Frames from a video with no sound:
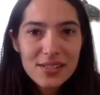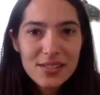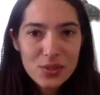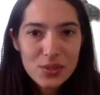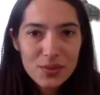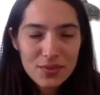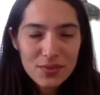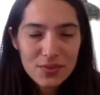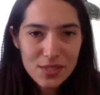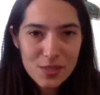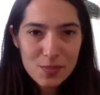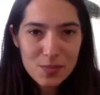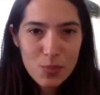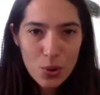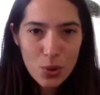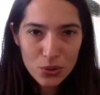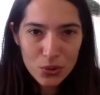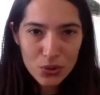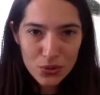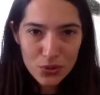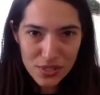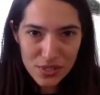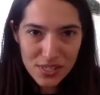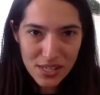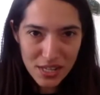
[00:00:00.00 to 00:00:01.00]
of this
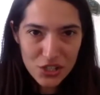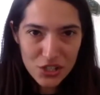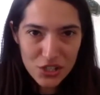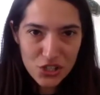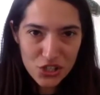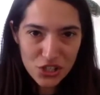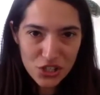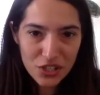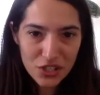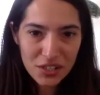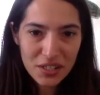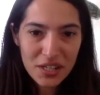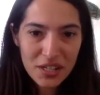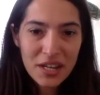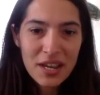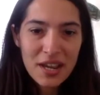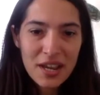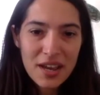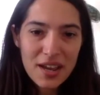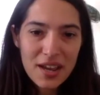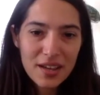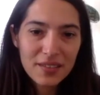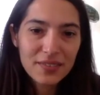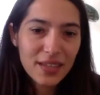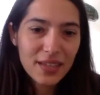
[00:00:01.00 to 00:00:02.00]
polarization
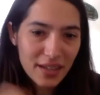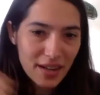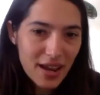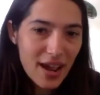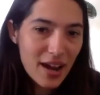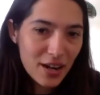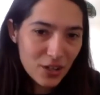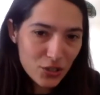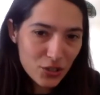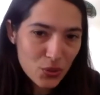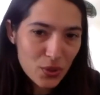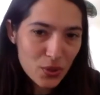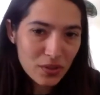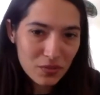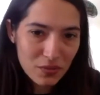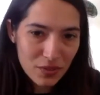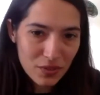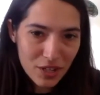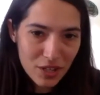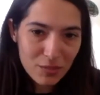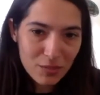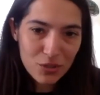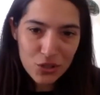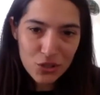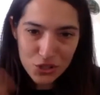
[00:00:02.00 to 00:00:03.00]
that Erdogan very
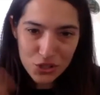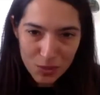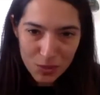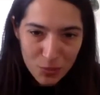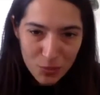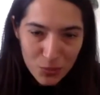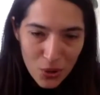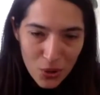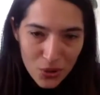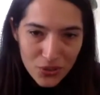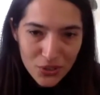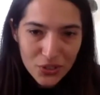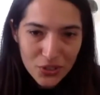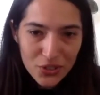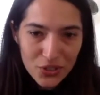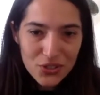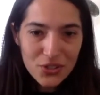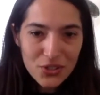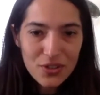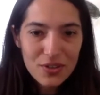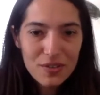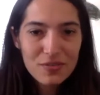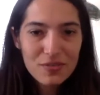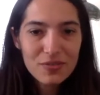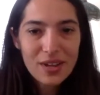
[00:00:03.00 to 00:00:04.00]
much is a product
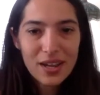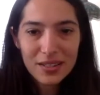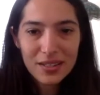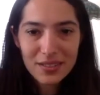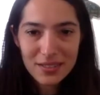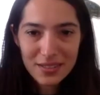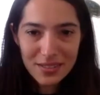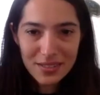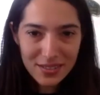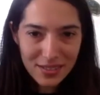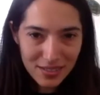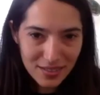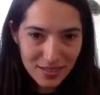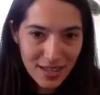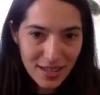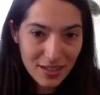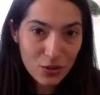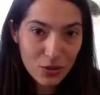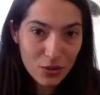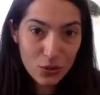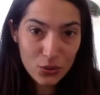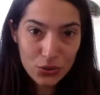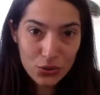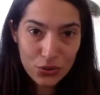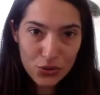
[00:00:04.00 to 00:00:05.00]
of, and then
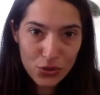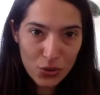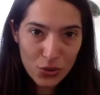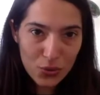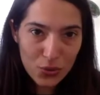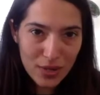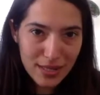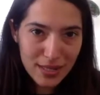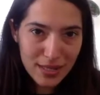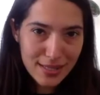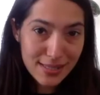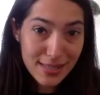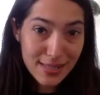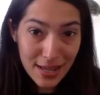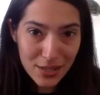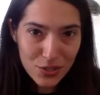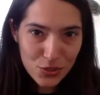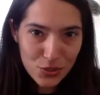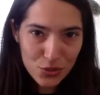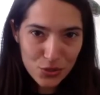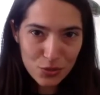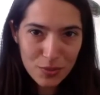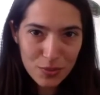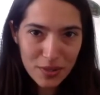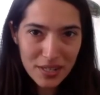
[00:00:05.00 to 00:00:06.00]
also
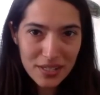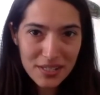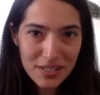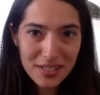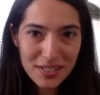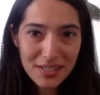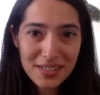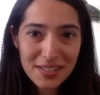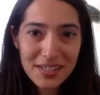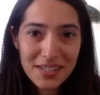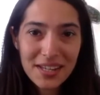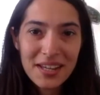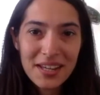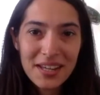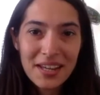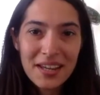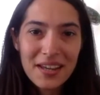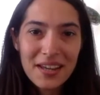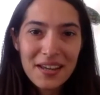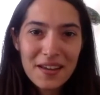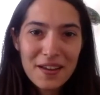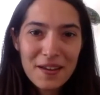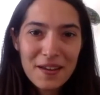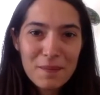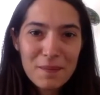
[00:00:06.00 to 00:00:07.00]
exacerbated.
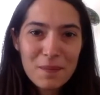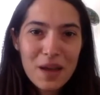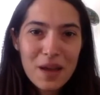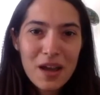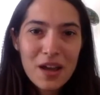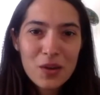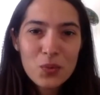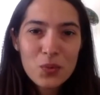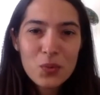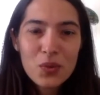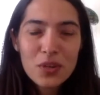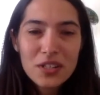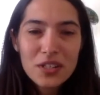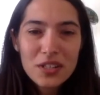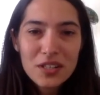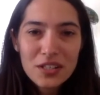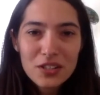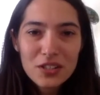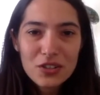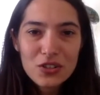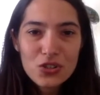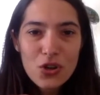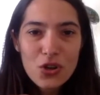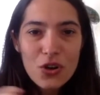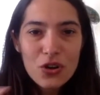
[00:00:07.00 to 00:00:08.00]
I want to
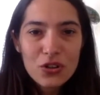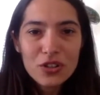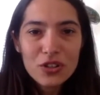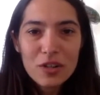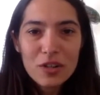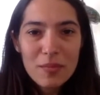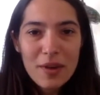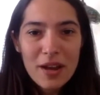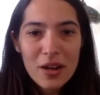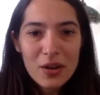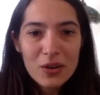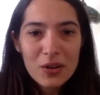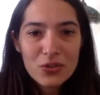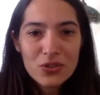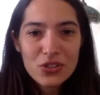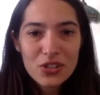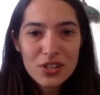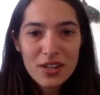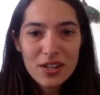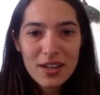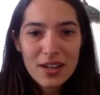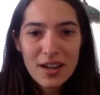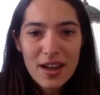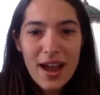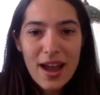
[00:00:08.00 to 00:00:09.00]
talk about
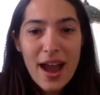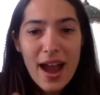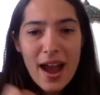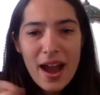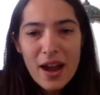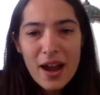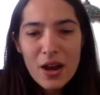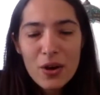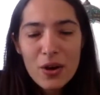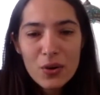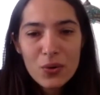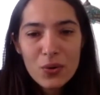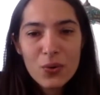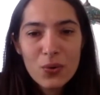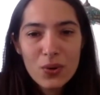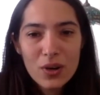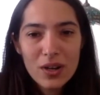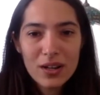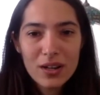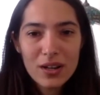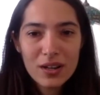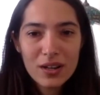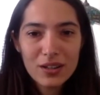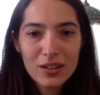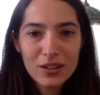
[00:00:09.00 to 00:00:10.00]
how,
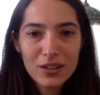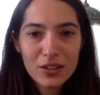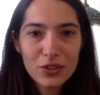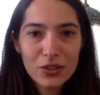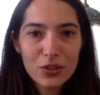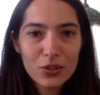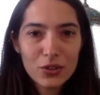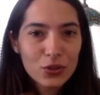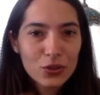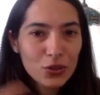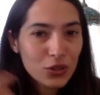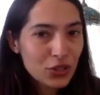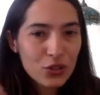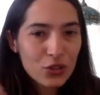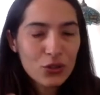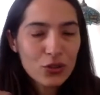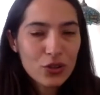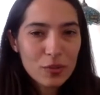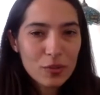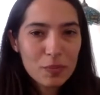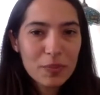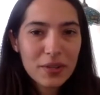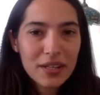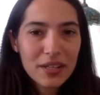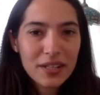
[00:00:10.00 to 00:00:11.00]
in your
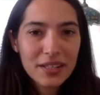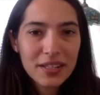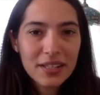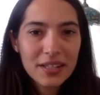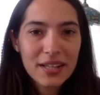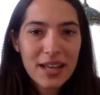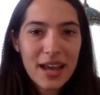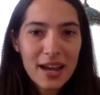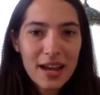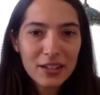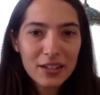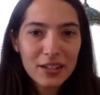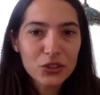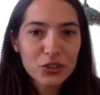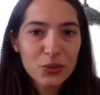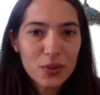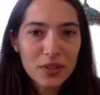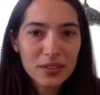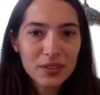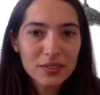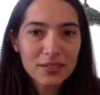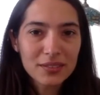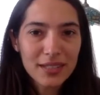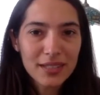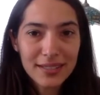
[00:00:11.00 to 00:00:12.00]
opinion,
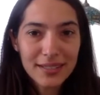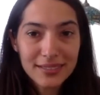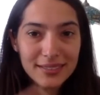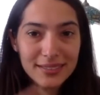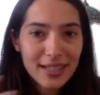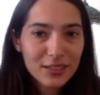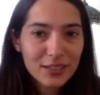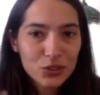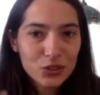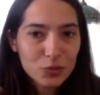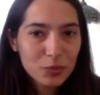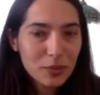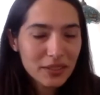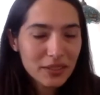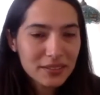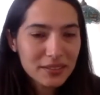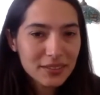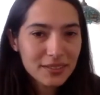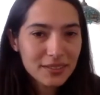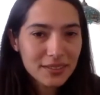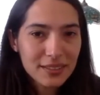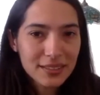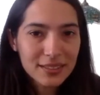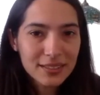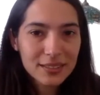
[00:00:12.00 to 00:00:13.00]
Erdogan exacerbated
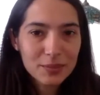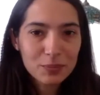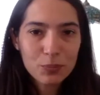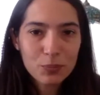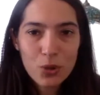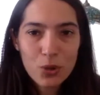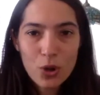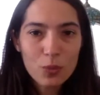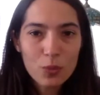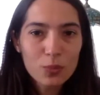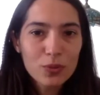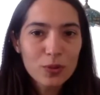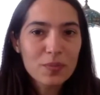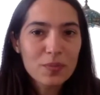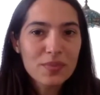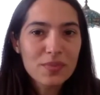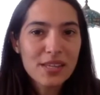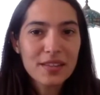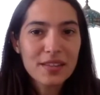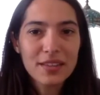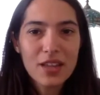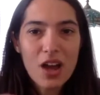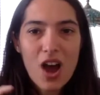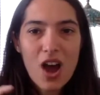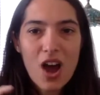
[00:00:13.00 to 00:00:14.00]
these problems
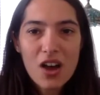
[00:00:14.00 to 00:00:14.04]
and the